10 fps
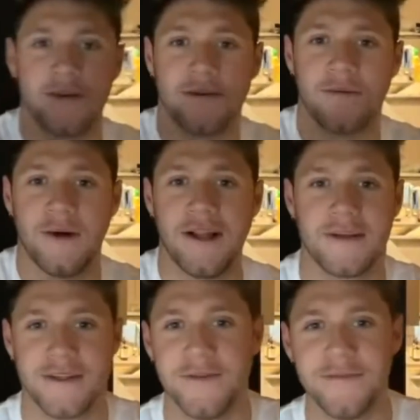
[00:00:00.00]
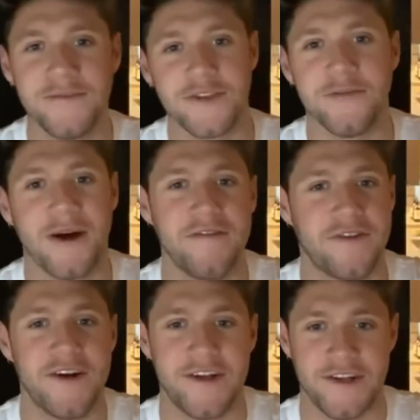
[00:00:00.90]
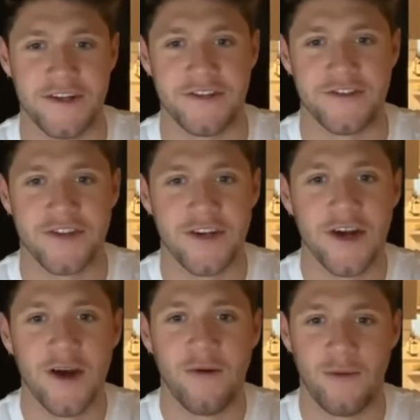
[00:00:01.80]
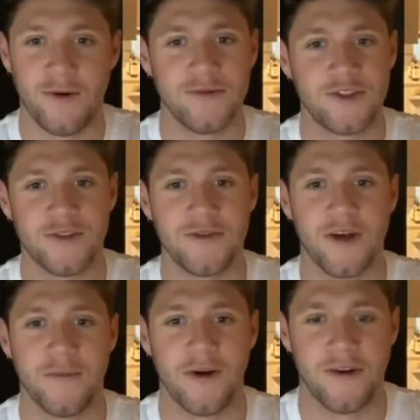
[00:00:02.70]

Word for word: Welcome to my fridge. Won't you come on